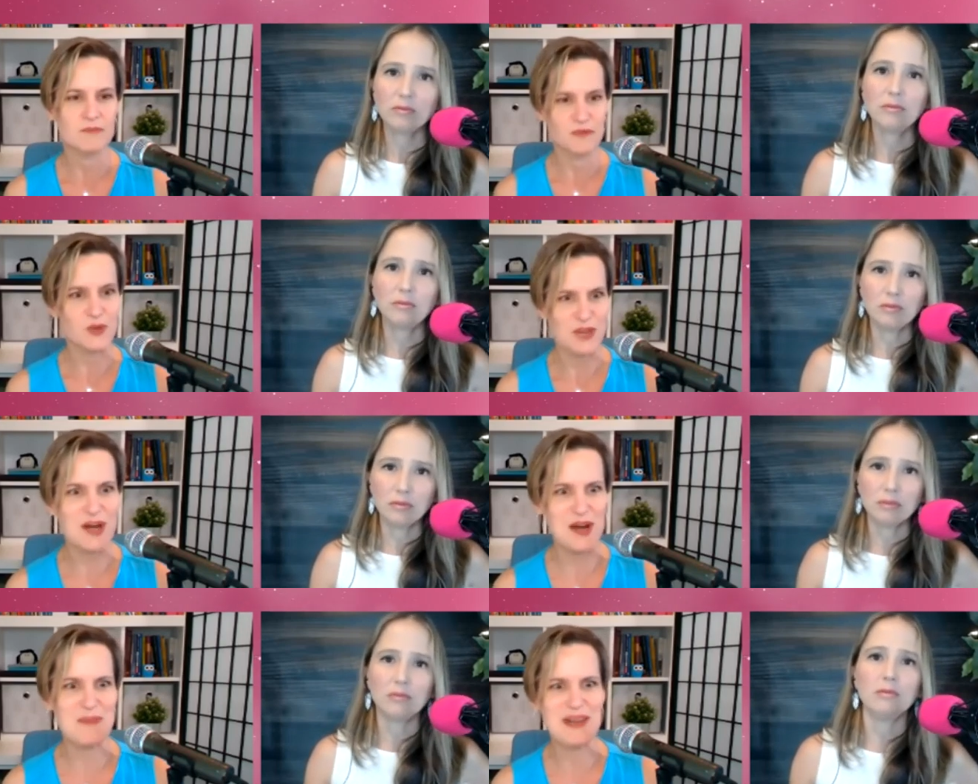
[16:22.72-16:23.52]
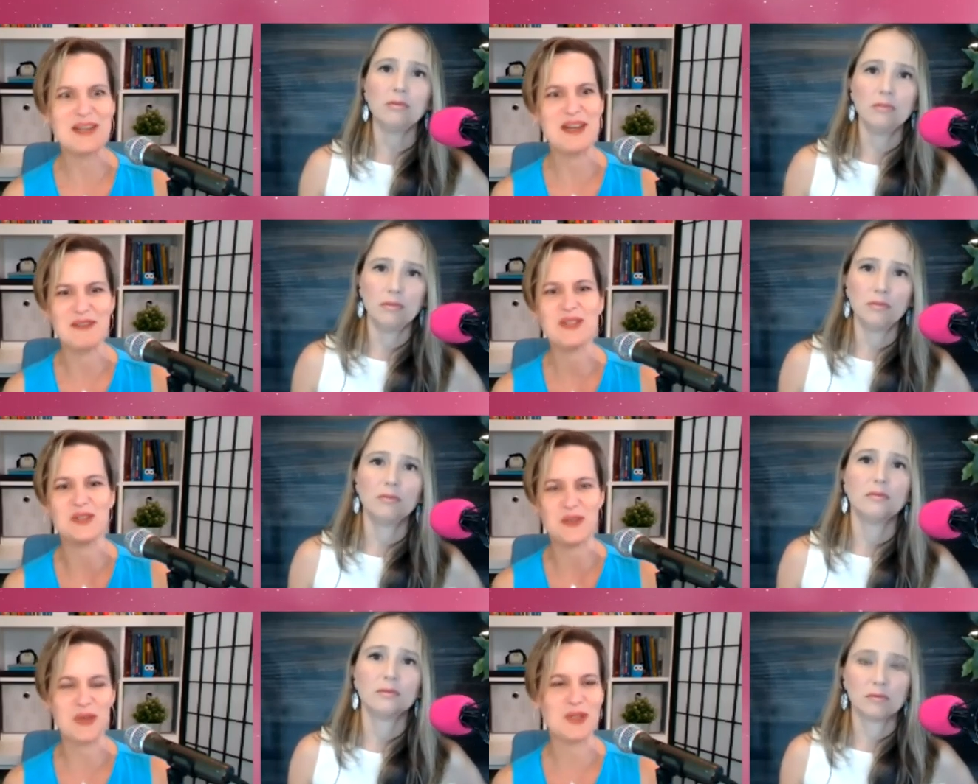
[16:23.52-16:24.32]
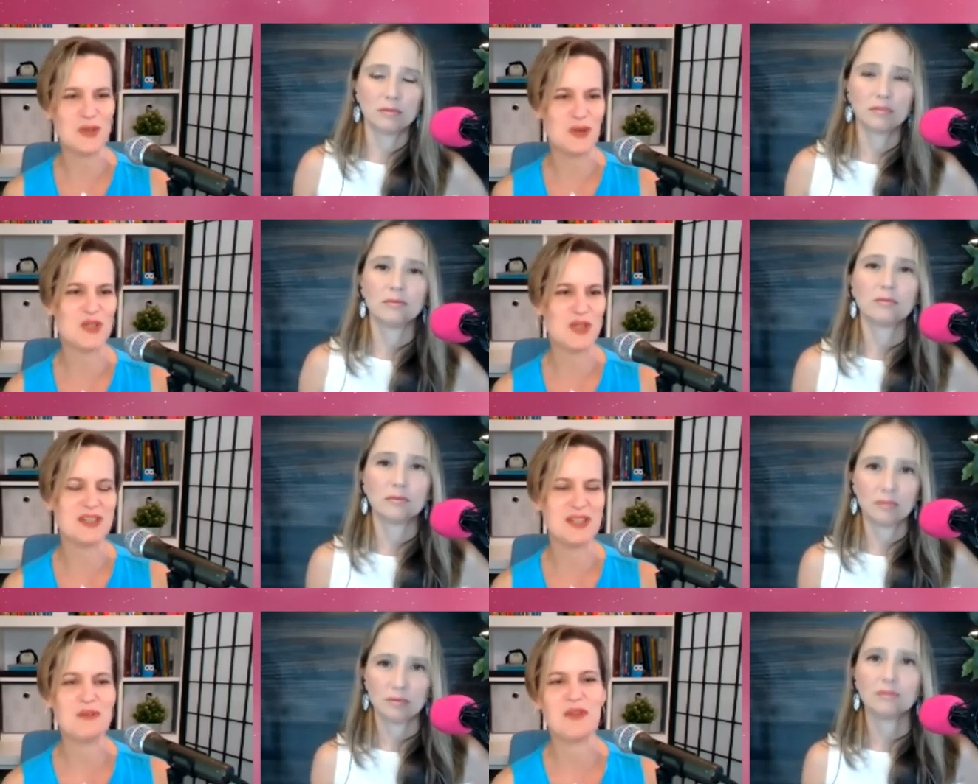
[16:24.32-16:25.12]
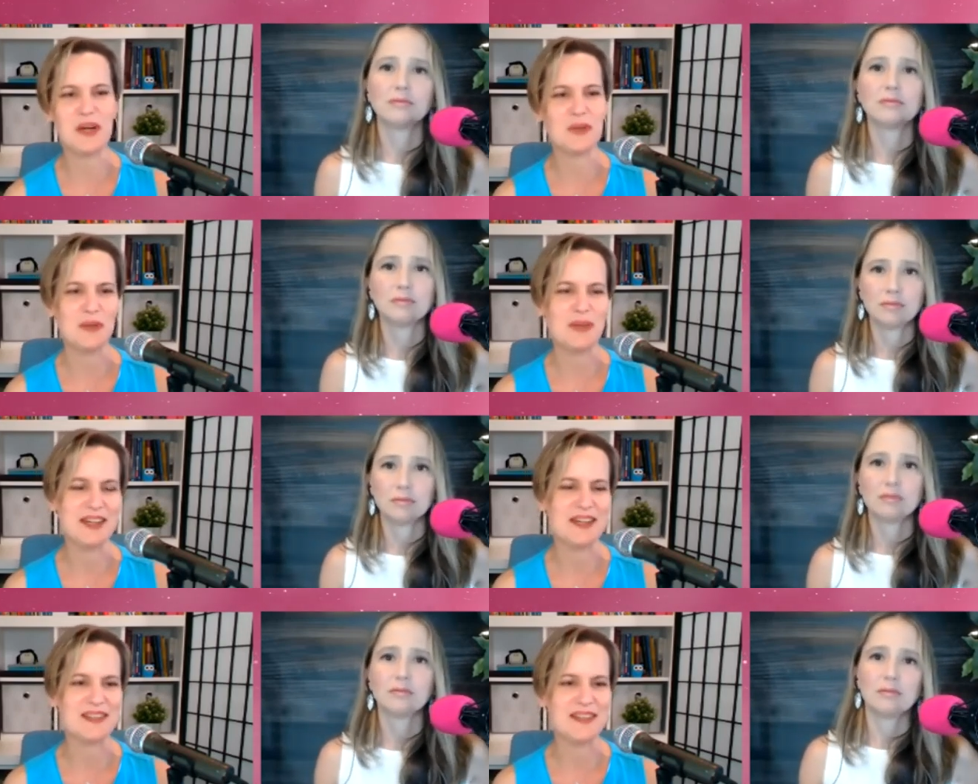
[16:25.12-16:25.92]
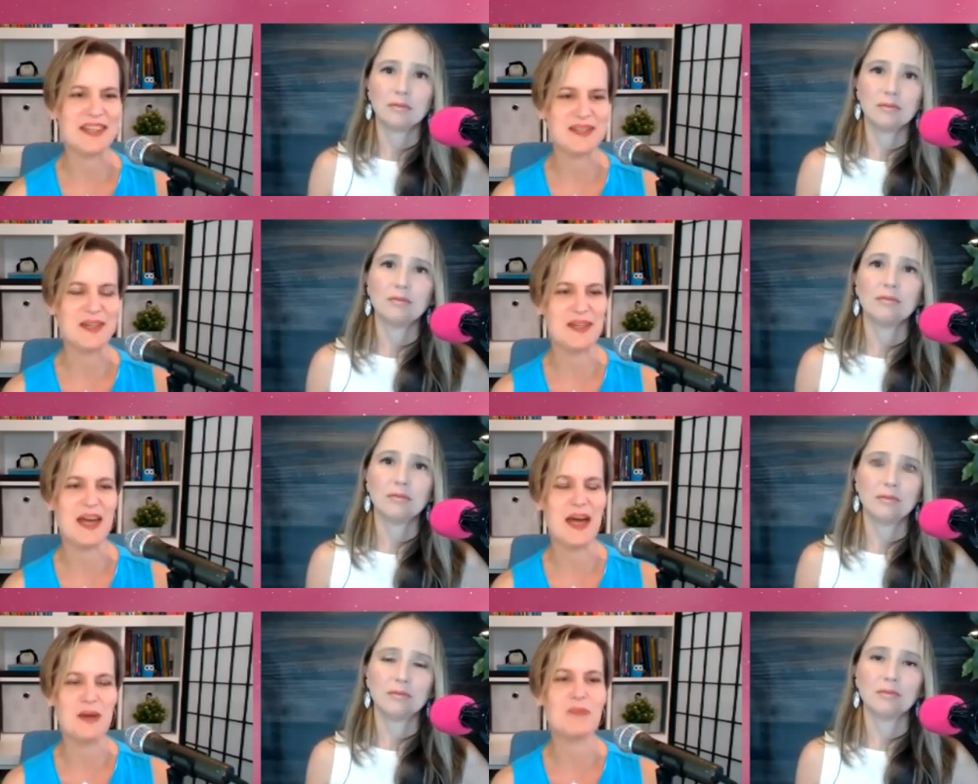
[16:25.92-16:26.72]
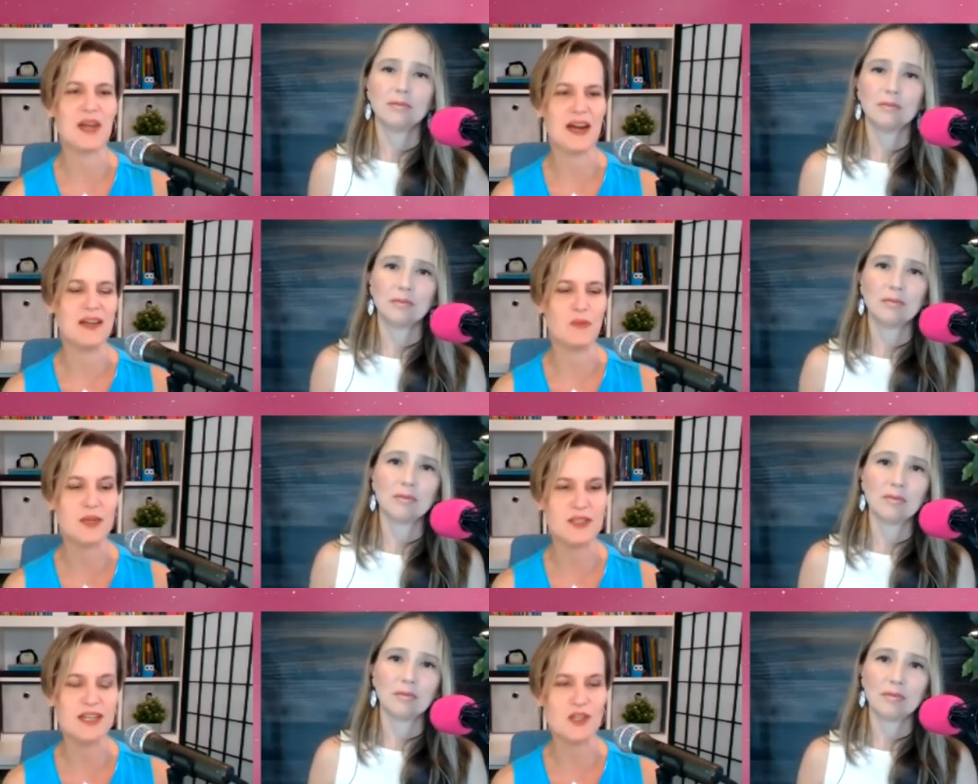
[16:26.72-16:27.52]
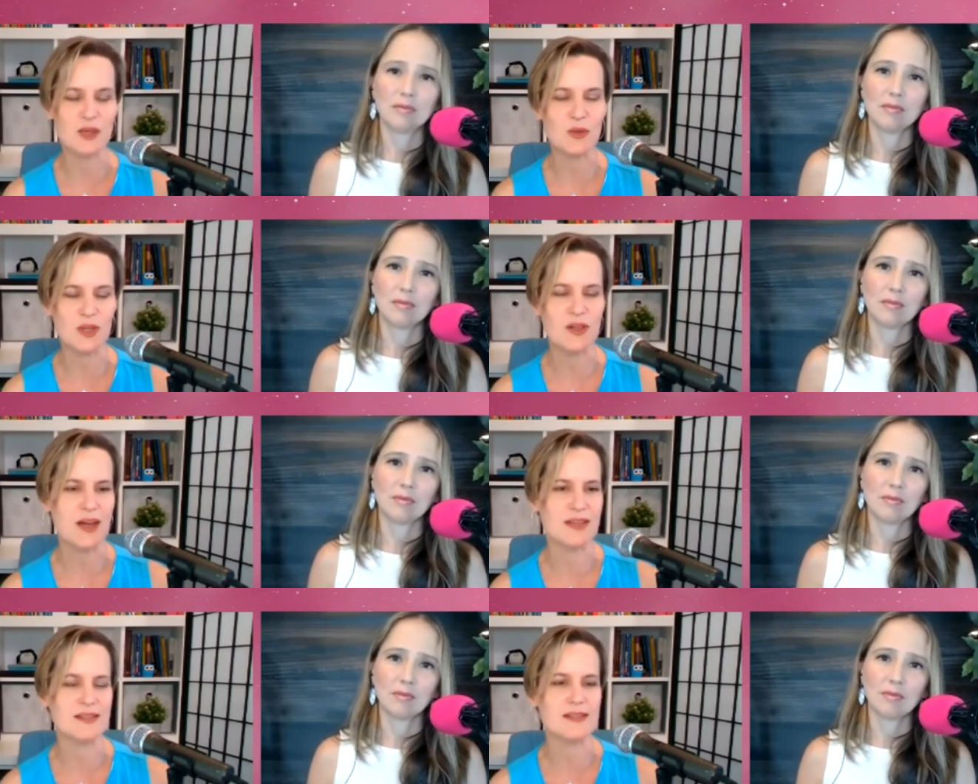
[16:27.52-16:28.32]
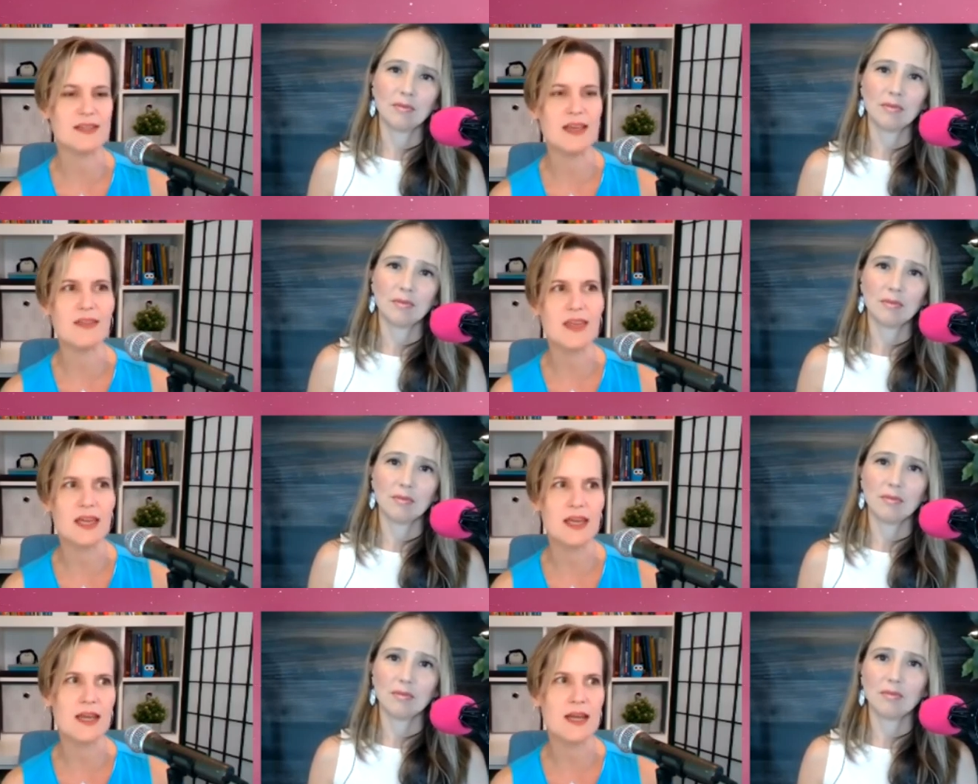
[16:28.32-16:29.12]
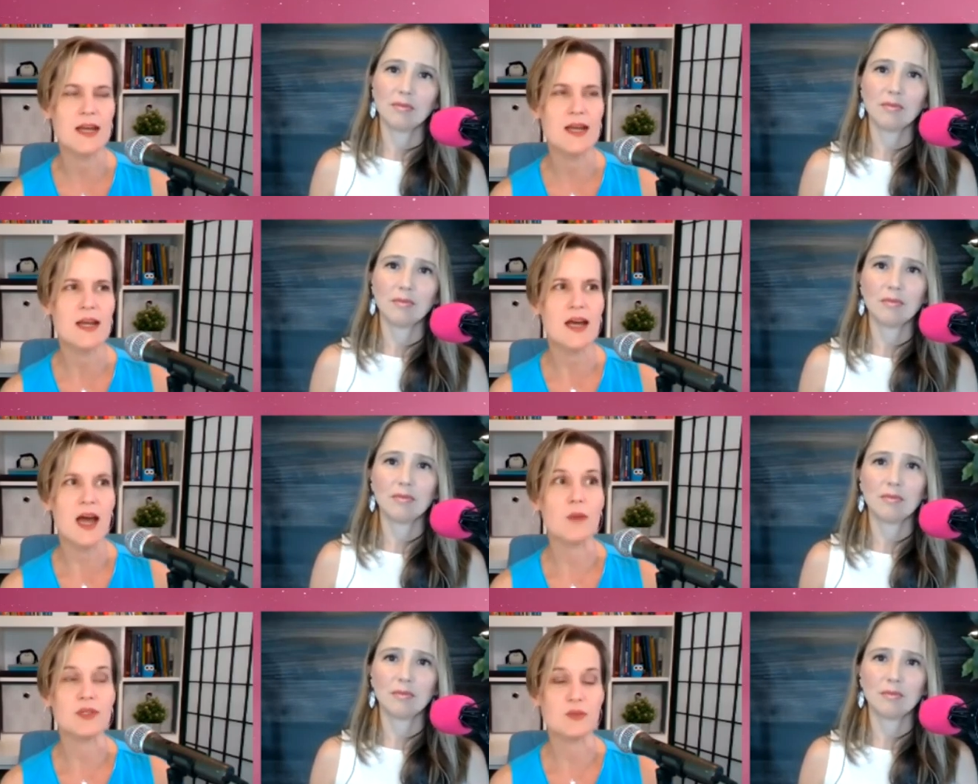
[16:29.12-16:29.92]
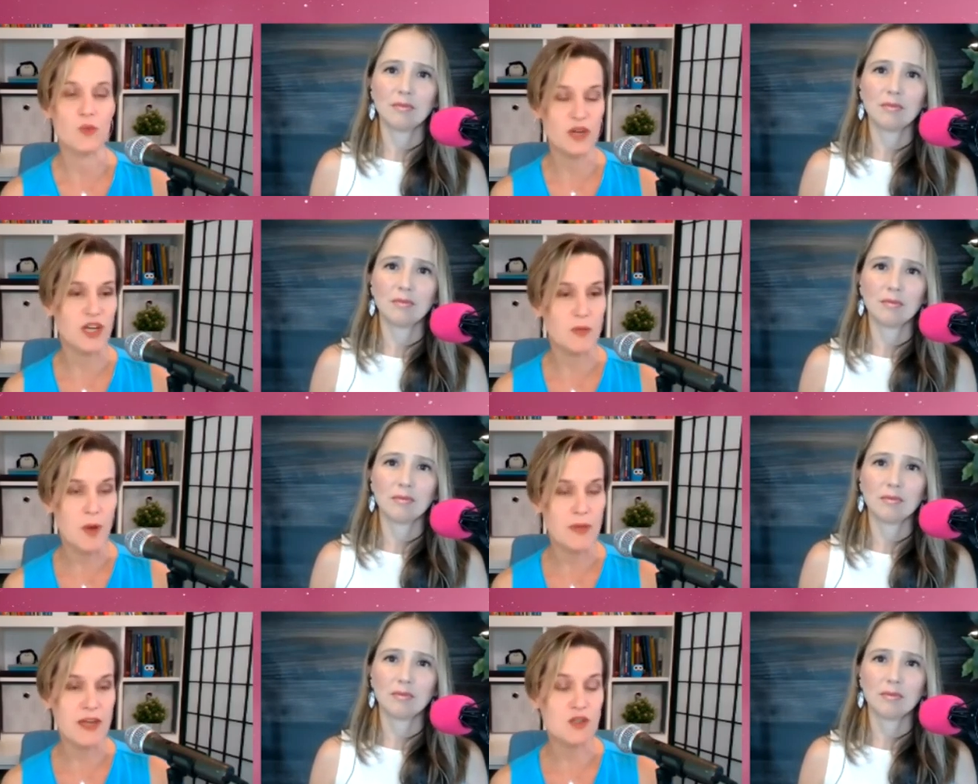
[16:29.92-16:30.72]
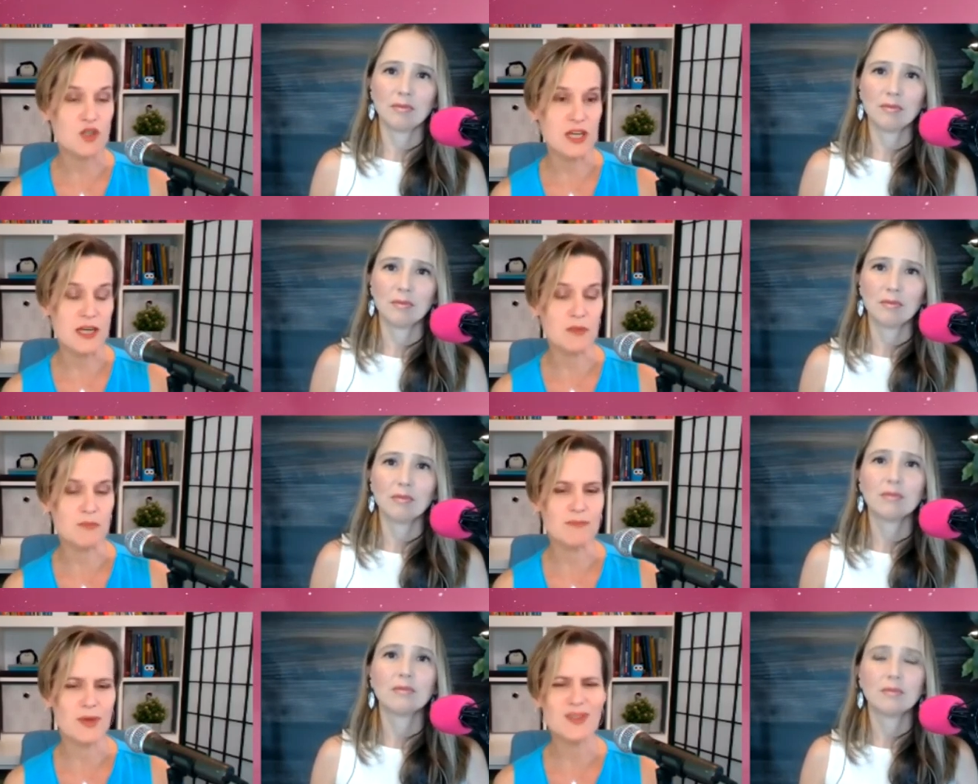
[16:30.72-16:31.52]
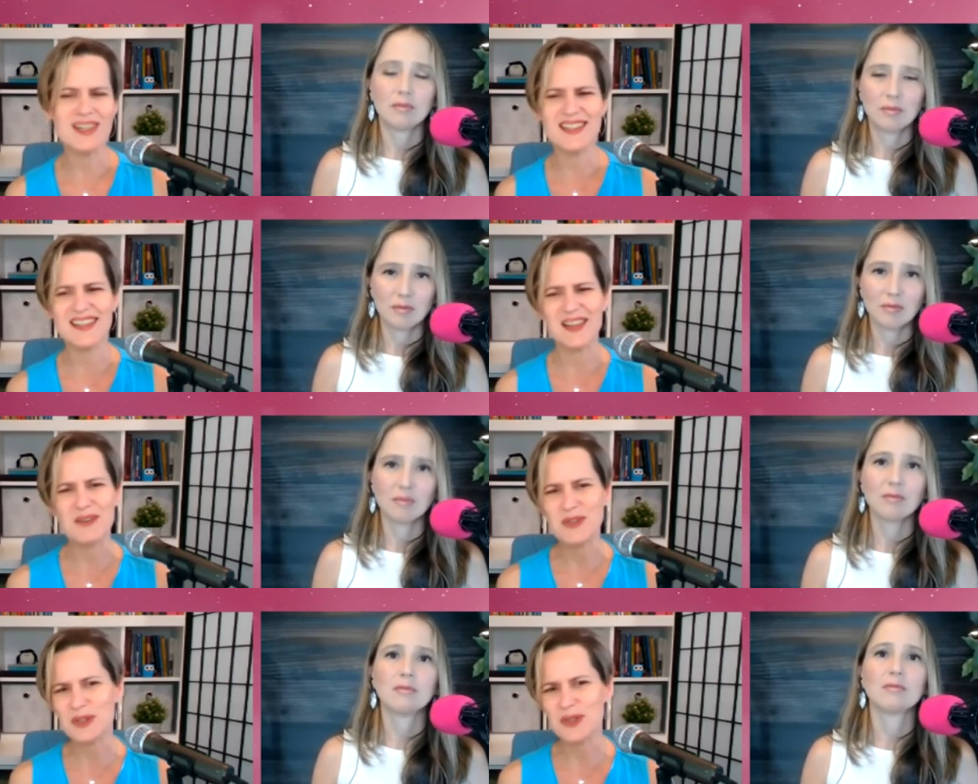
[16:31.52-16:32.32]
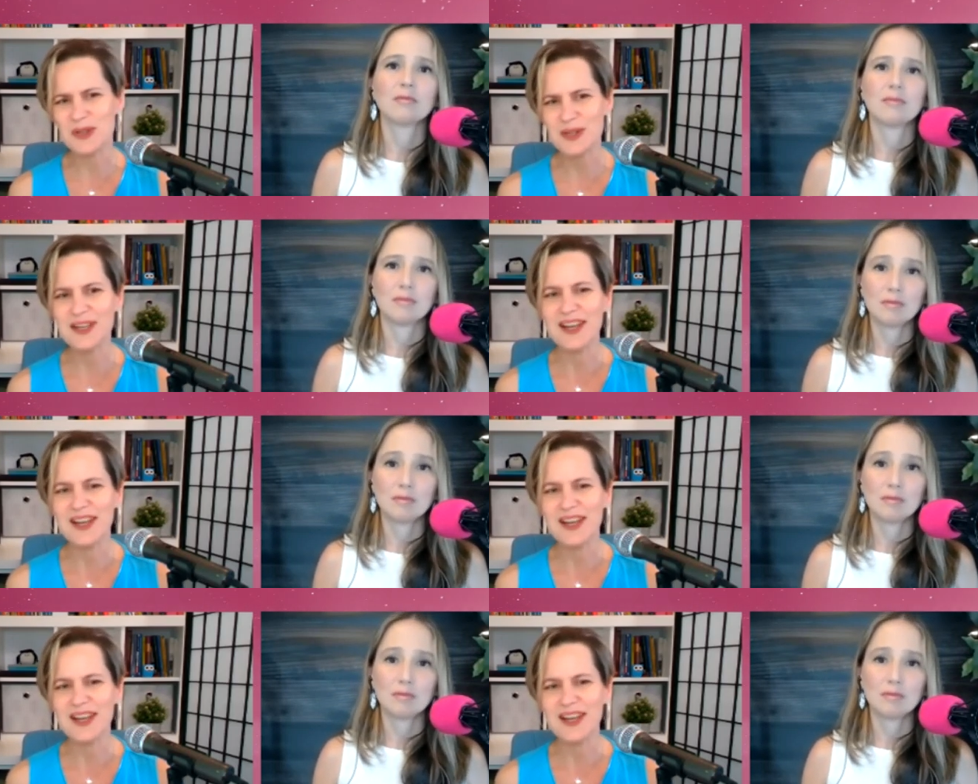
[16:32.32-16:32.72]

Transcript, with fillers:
Speaker 1: full-time, I didn't have to do research and attend faculty meetings and things like that. But I was teaching 3 classes. And then I was working on my PhD, mostly because I love to learn.